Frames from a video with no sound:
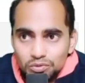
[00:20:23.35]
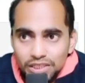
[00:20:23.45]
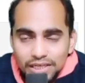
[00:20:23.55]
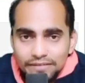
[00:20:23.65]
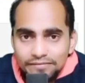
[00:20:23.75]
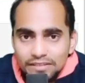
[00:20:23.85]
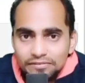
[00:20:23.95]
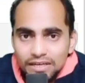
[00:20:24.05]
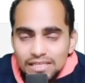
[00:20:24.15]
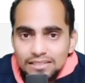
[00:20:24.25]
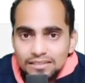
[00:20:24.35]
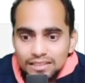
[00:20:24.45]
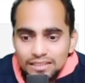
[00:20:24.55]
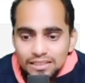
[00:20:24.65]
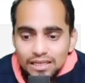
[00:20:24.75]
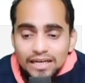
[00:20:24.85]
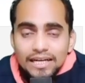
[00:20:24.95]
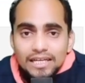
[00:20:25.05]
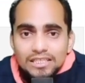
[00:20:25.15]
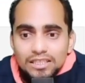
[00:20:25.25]
dealing with files, there is a
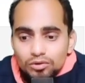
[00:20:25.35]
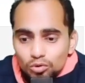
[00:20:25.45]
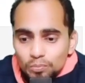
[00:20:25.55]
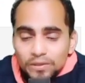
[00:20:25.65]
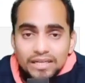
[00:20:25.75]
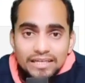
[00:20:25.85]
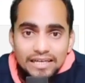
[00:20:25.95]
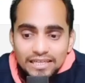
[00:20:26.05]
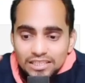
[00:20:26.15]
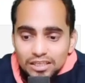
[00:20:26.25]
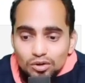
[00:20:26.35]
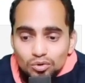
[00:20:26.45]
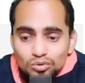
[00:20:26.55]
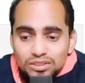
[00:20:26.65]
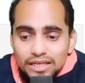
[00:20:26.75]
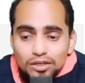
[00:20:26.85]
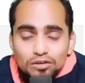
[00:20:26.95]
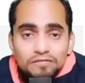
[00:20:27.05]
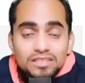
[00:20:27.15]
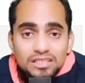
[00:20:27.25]
connection open and connection close kind
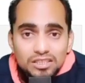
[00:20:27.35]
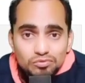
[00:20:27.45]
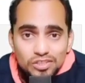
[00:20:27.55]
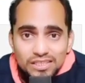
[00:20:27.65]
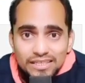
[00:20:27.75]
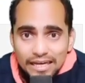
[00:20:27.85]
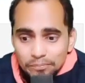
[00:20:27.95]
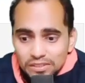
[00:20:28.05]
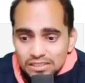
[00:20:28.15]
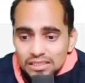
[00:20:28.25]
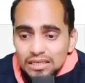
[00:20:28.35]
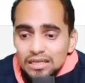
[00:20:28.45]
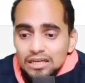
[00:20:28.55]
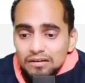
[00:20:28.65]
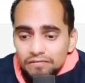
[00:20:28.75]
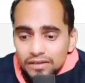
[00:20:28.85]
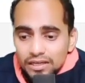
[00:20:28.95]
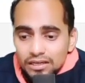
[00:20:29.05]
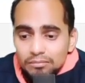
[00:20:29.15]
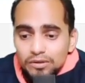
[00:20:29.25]
of a situation happens,
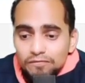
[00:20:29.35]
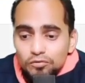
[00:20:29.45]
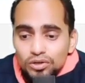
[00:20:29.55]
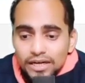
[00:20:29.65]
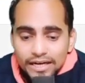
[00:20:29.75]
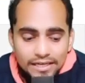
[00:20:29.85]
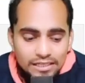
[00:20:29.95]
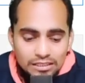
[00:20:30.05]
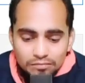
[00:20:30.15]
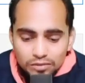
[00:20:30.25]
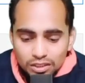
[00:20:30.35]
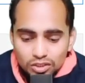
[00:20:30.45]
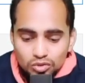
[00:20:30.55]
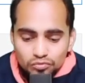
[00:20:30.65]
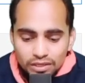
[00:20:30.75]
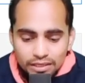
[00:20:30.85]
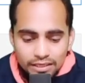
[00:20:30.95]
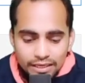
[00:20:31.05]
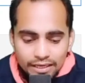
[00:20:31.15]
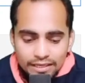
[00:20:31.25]
where before writing something you will
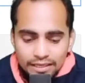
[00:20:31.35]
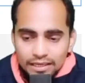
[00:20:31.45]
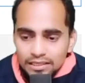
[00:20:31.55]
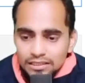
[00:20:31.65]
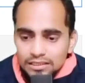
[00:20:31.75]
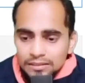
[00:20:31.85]
write as